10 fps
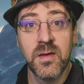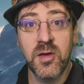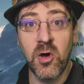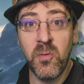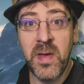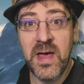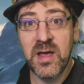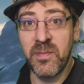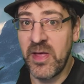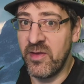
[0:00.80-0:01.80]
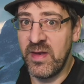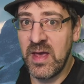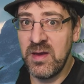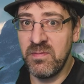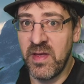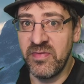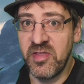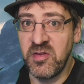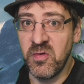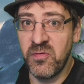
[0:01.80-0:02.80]
Go back about 9 months
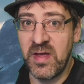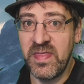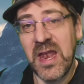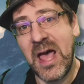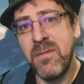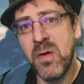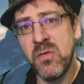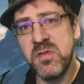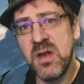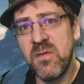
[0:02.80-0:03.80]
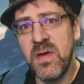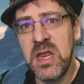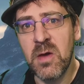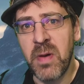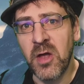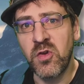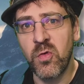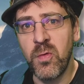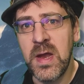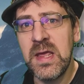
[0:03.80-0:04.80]
and you'll find that I posted a video about
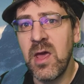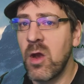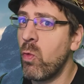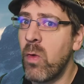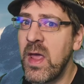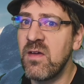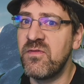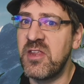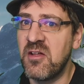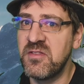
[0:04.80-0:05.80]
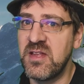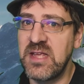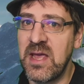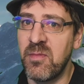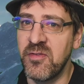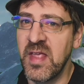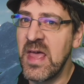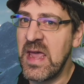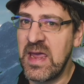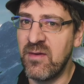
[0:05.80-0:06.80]
creating an array of delta tables
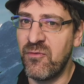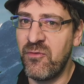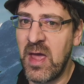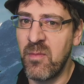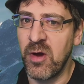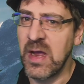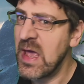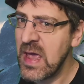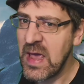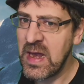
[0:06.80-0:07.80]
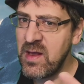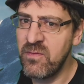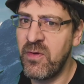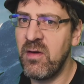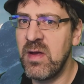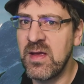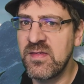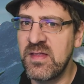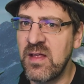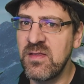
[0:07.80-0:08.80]
in Fabric, and had a very
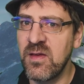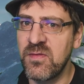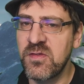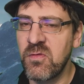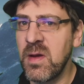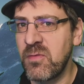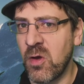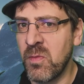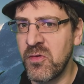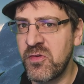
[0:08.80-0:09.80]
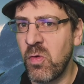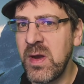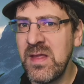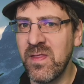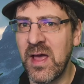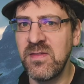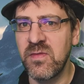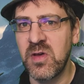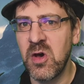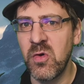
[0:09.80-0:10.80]
extensive script, almost 20 lines
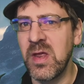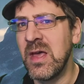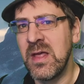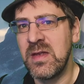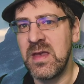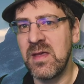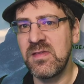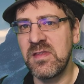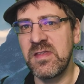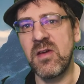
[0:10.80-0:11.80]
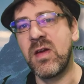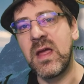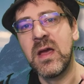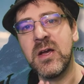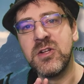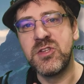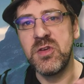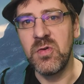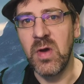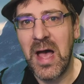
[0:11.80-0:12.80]
of code necessary
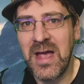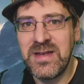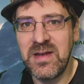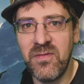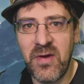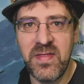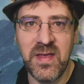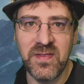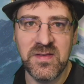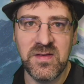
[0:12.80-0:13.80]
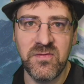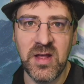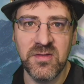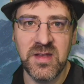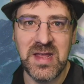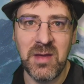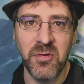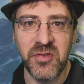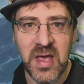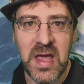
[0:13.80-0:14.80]
to identify that list of delta
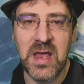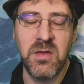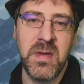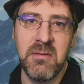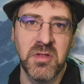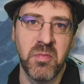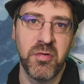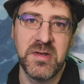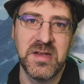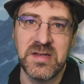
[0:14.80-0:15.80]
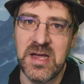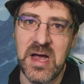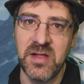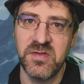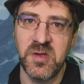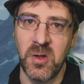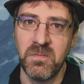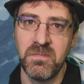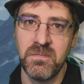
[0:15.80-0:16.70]
tables and to be able to print it to console.